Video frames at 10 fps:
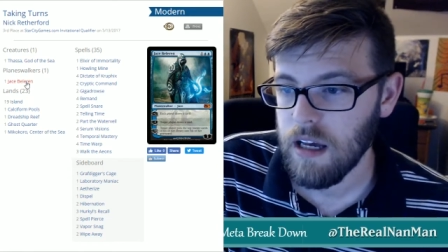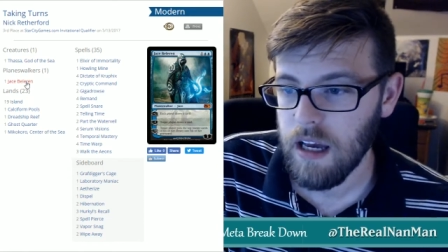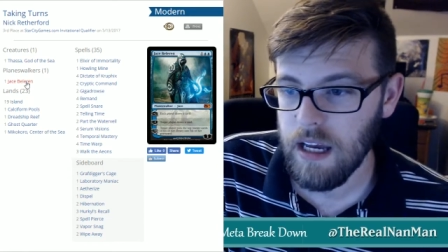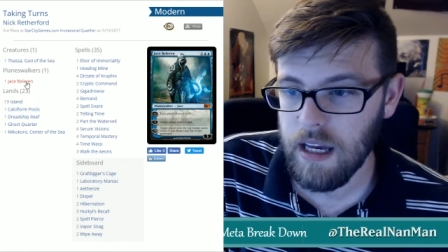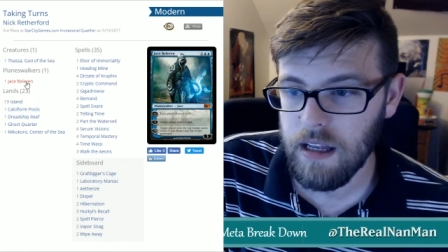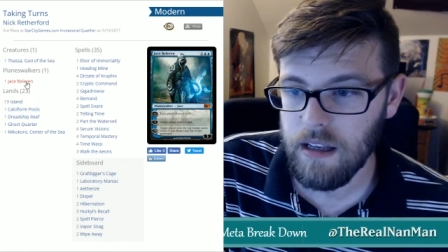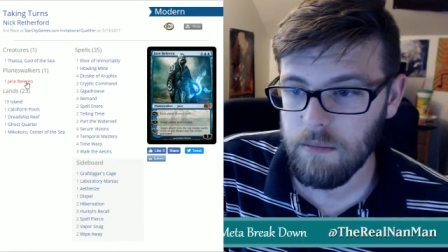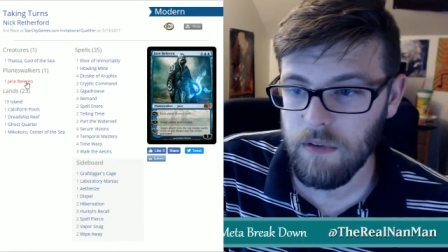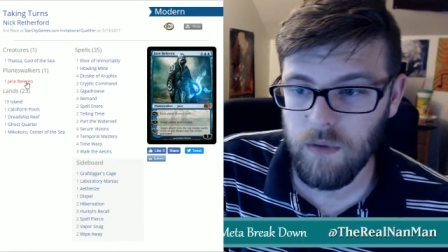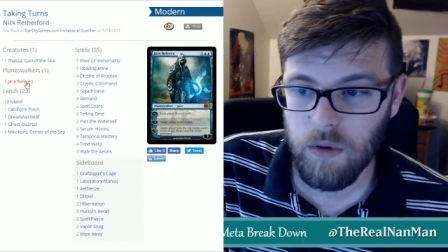And
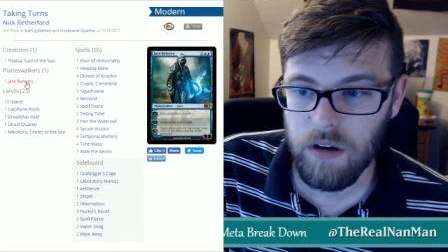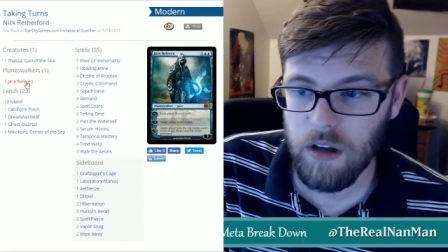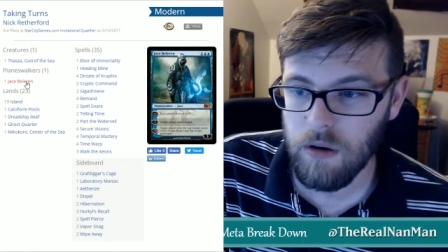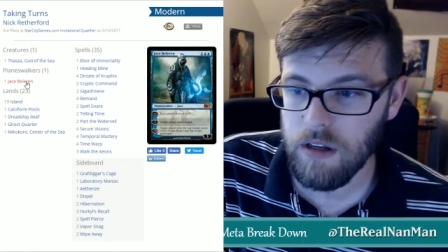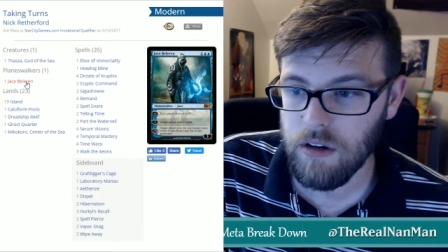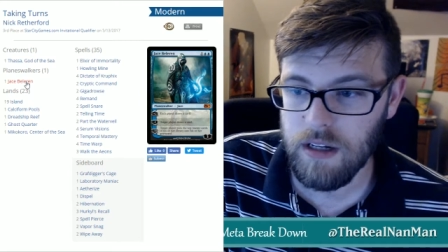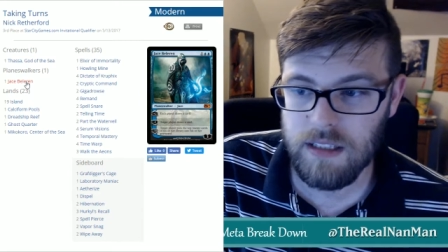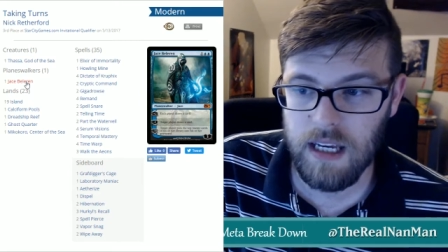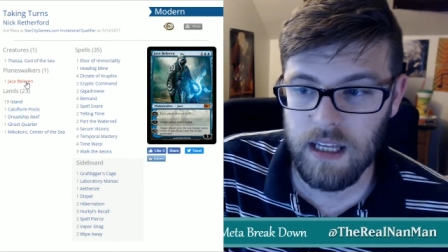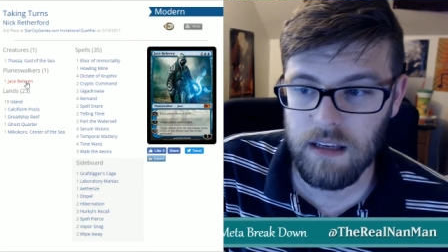before you know it, you're at
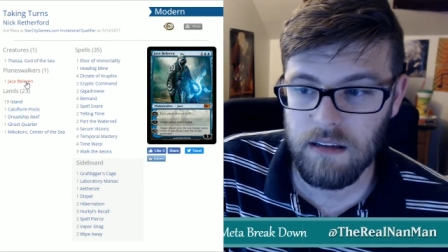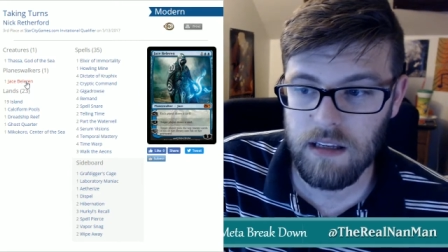10,